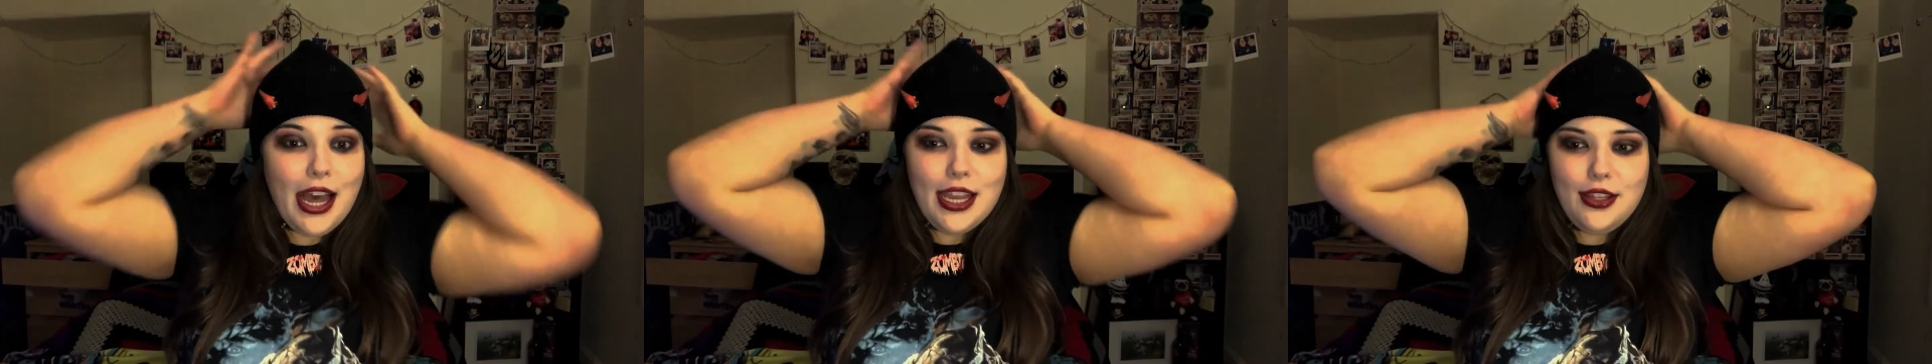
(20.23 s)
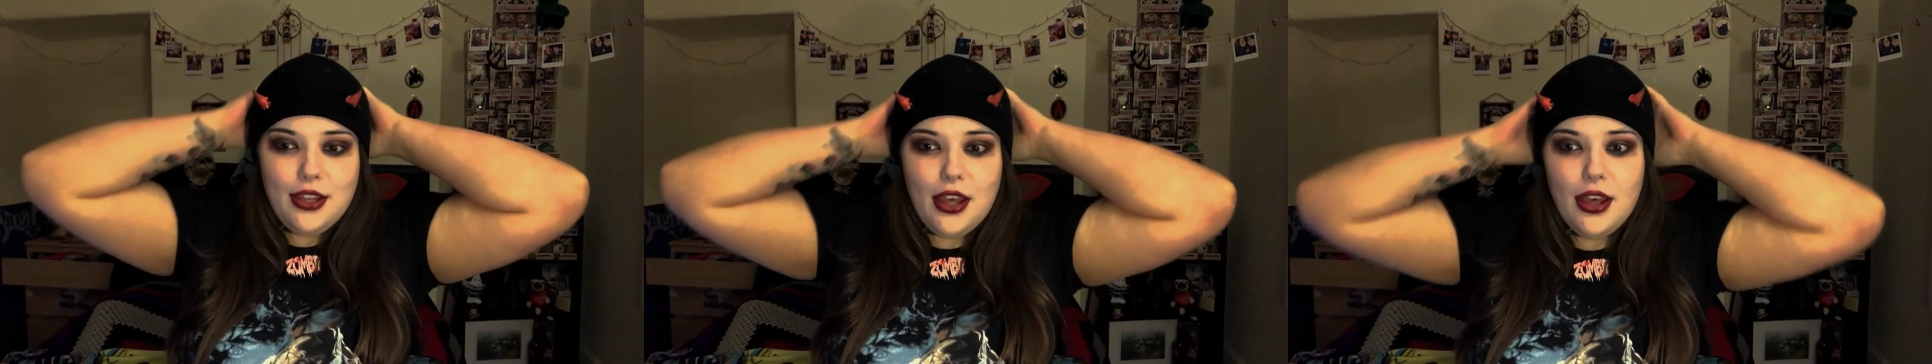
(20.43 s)

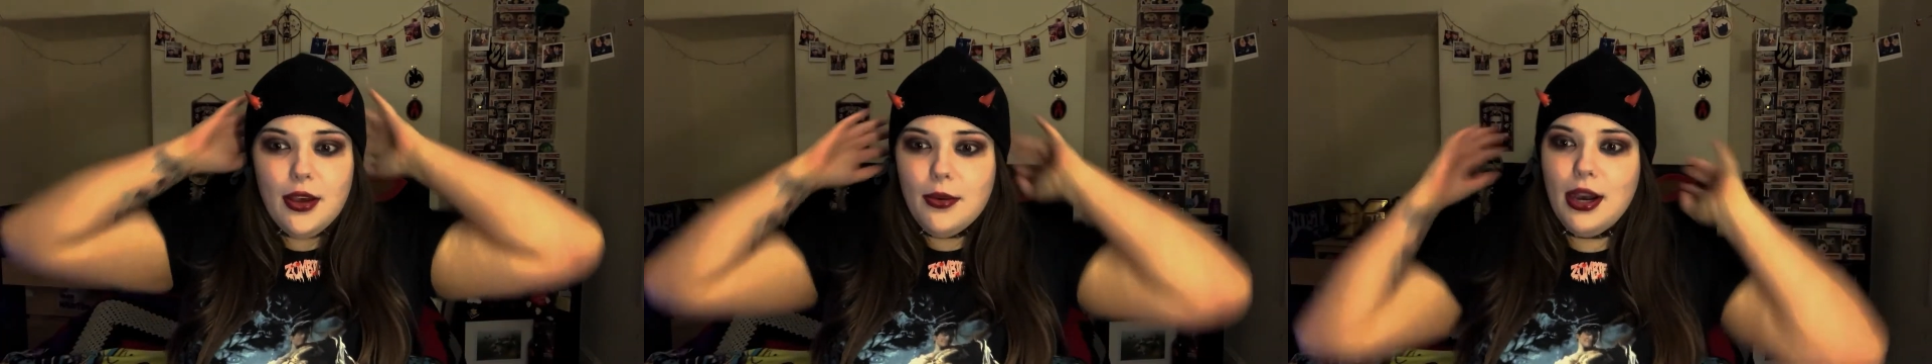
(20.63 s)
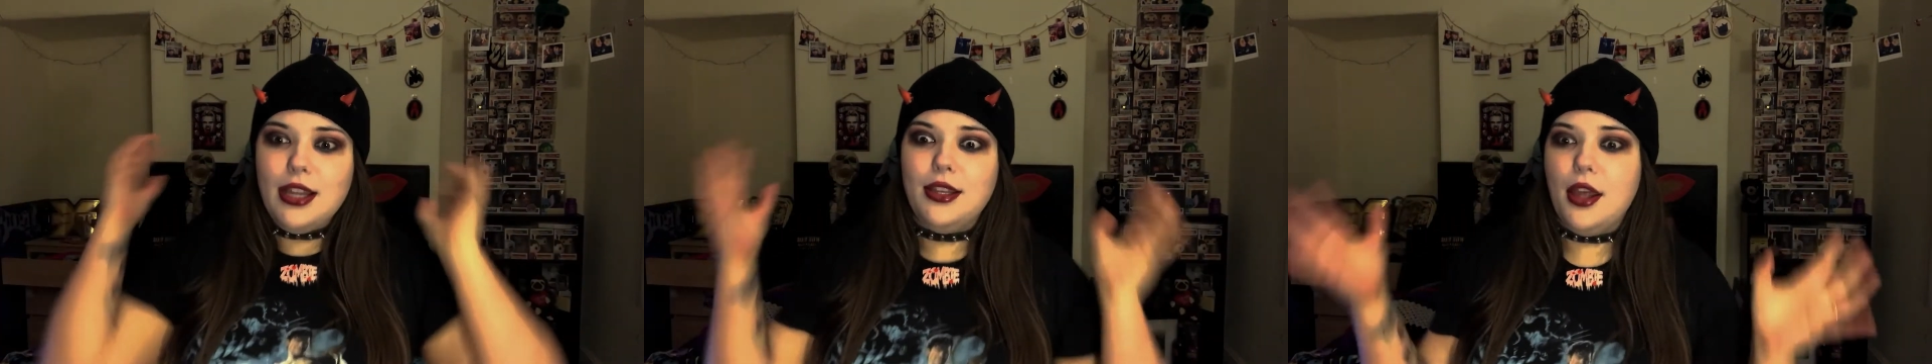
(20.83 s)
I
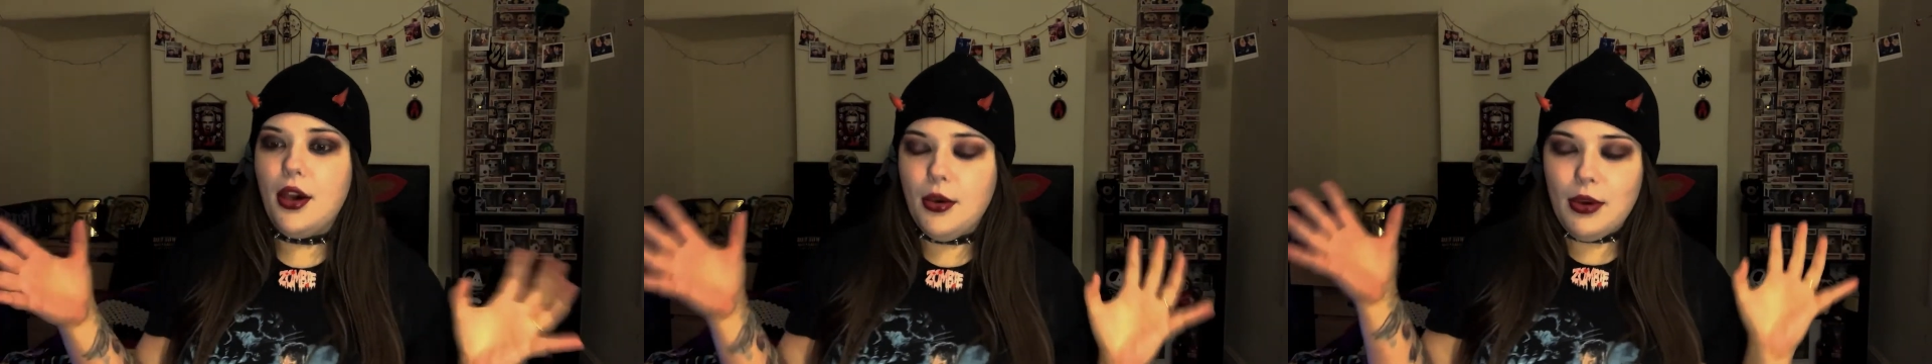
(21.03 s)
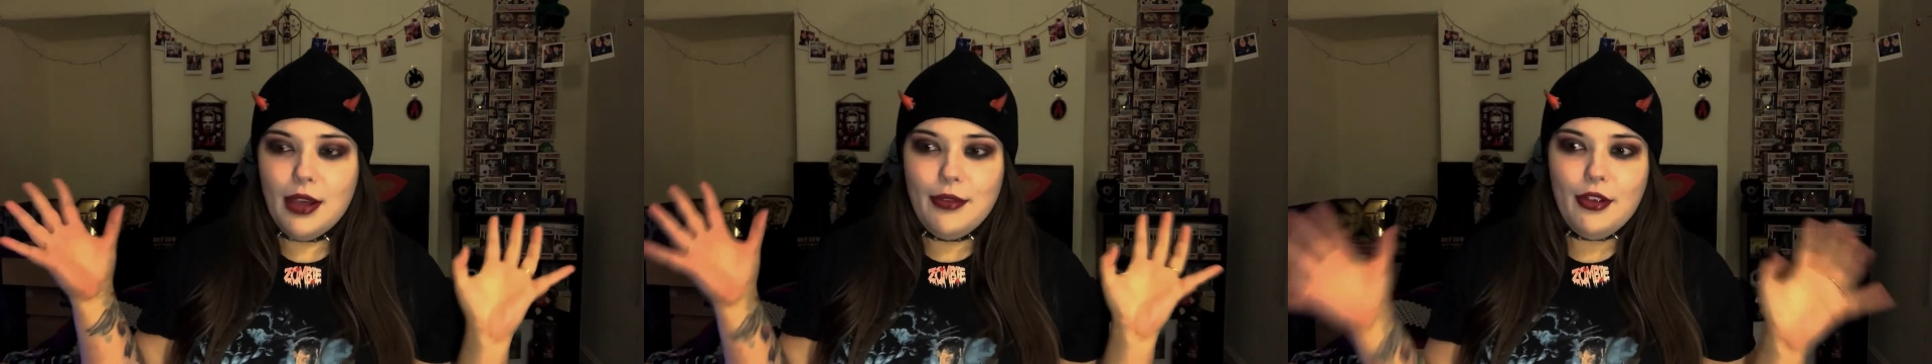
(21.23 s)
know,
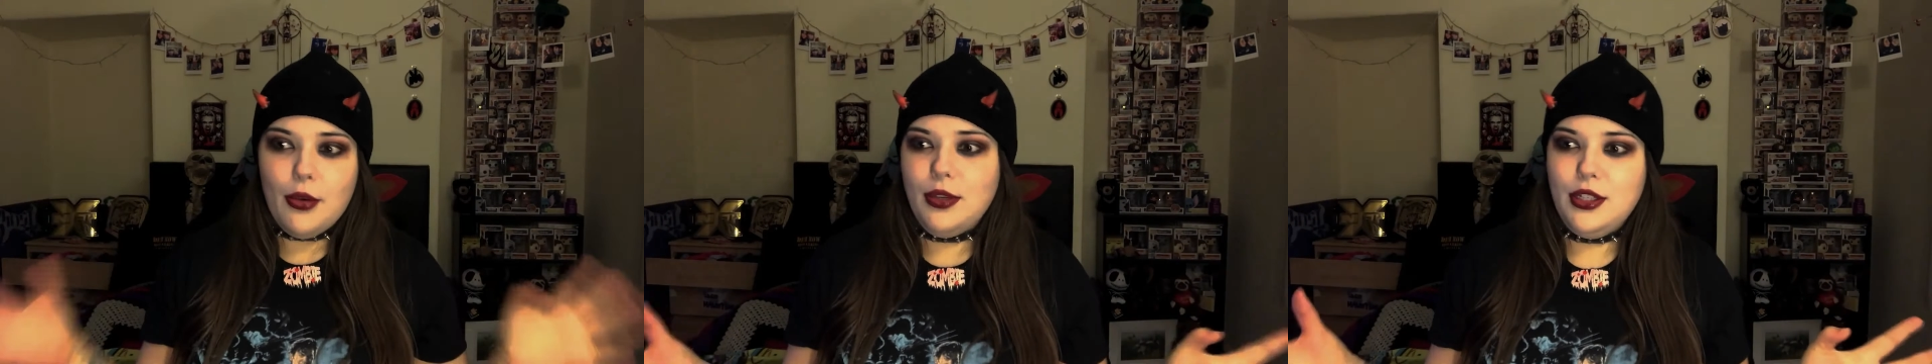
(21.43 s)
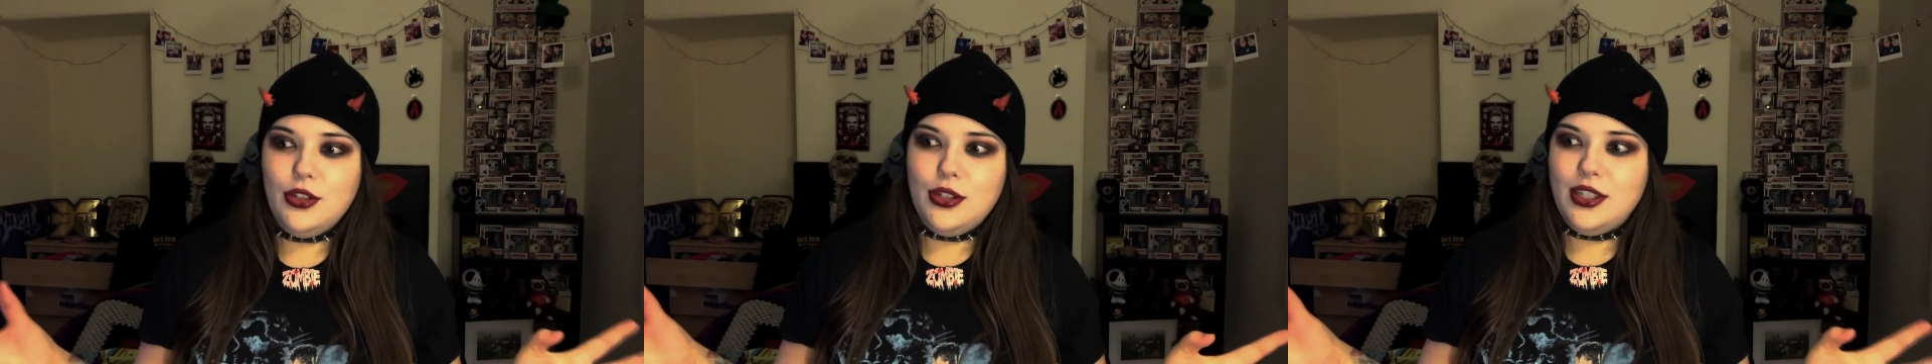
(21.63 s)
I've
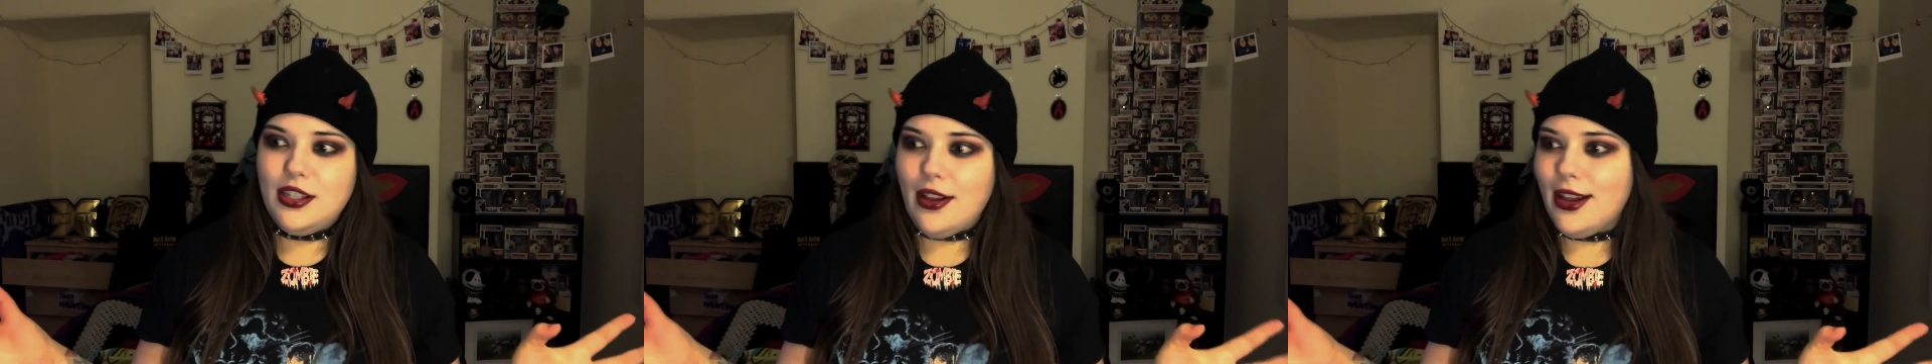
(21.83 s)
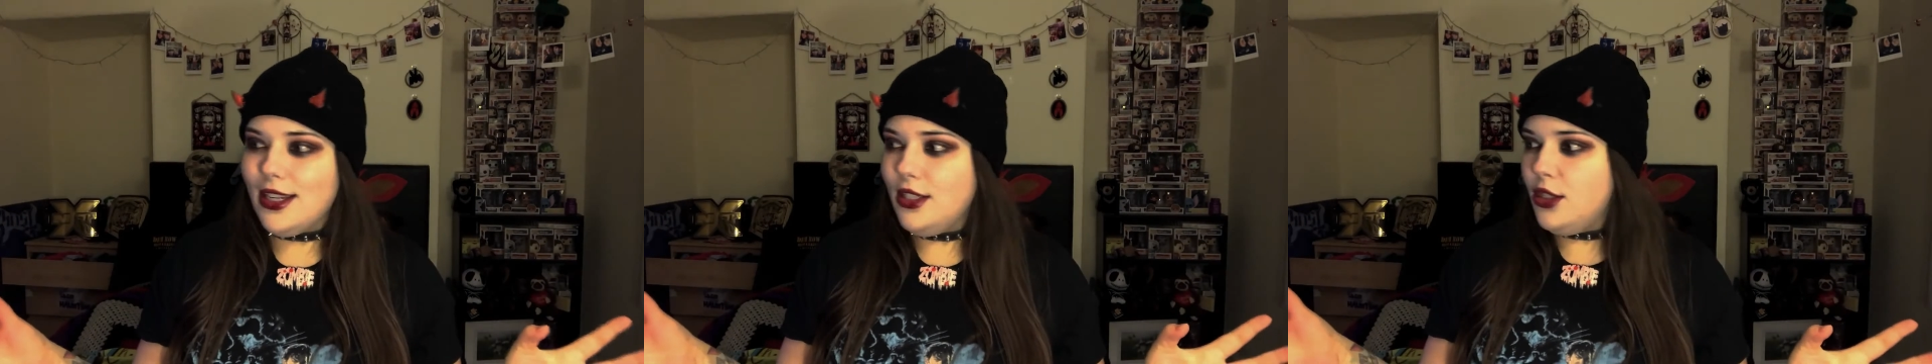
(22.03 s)
only just
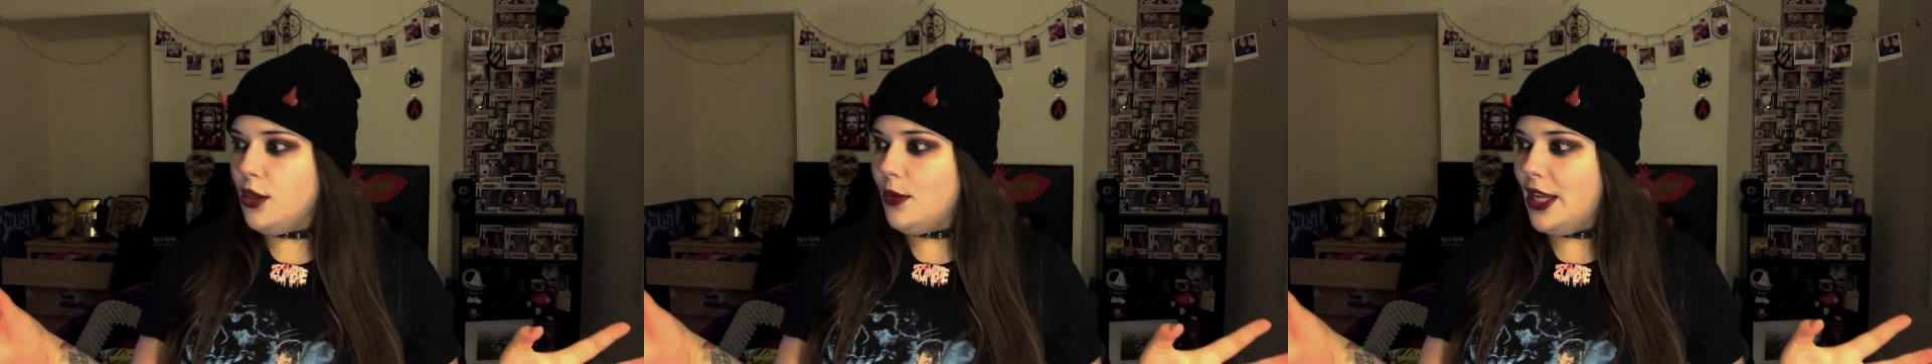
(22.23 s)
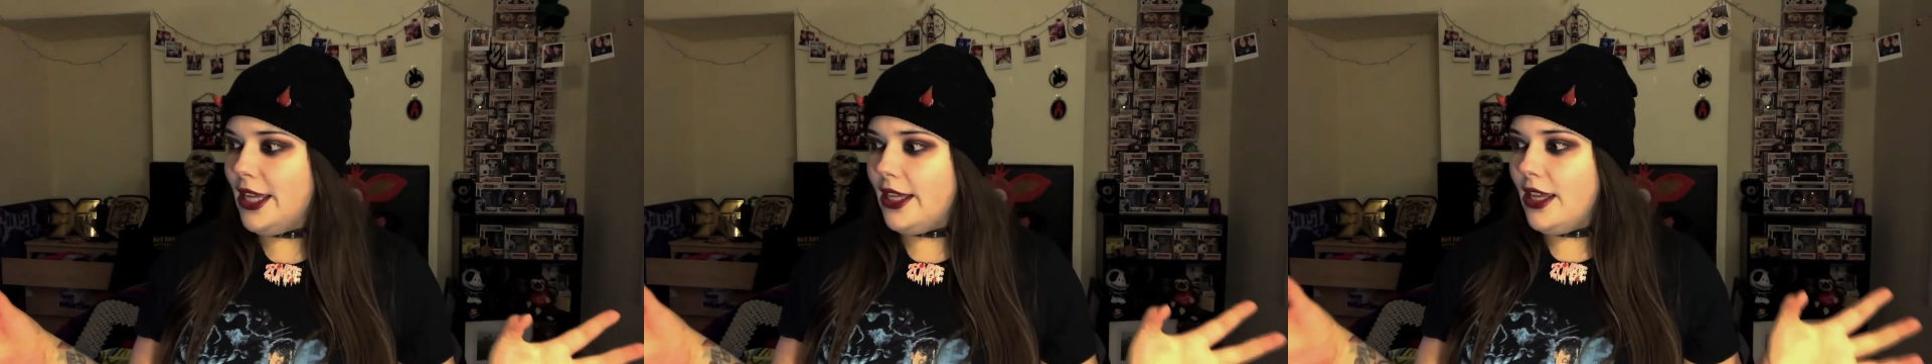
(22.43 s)
started
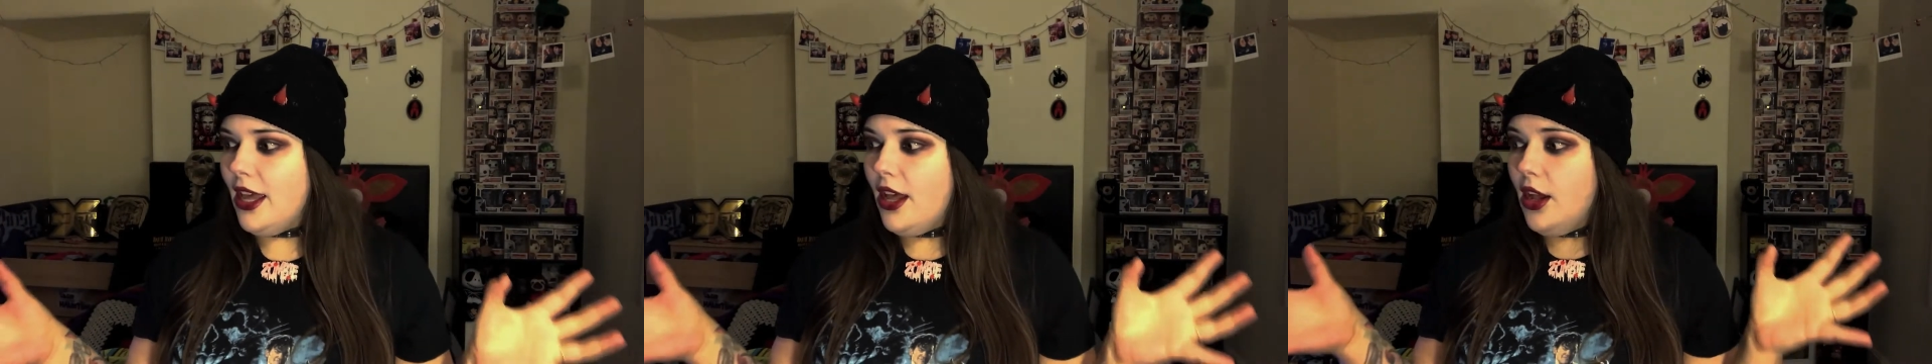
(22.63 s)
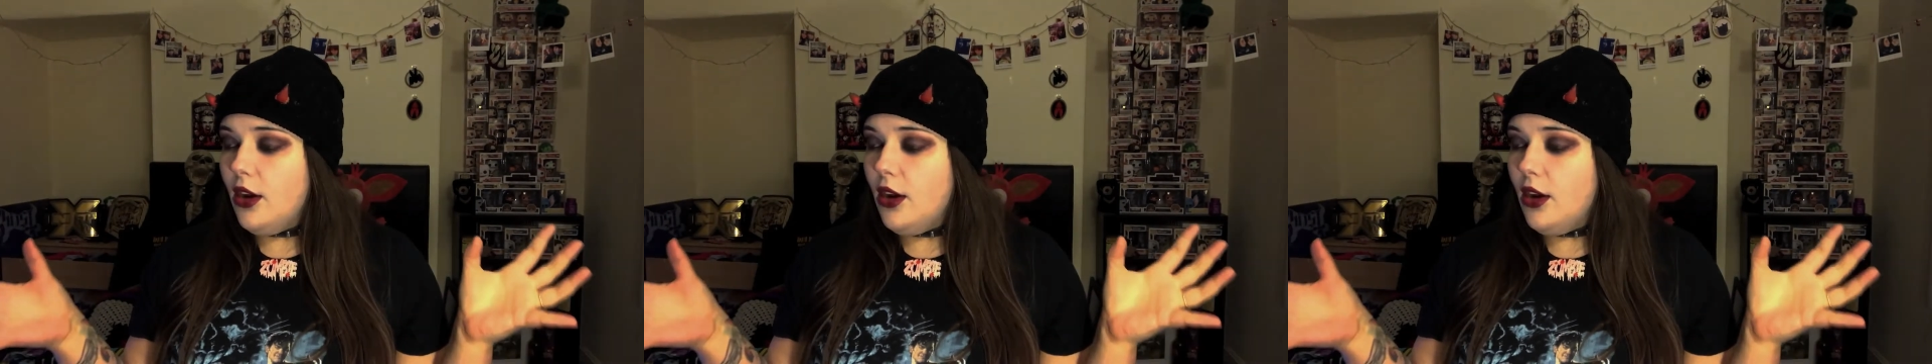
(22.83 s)
doing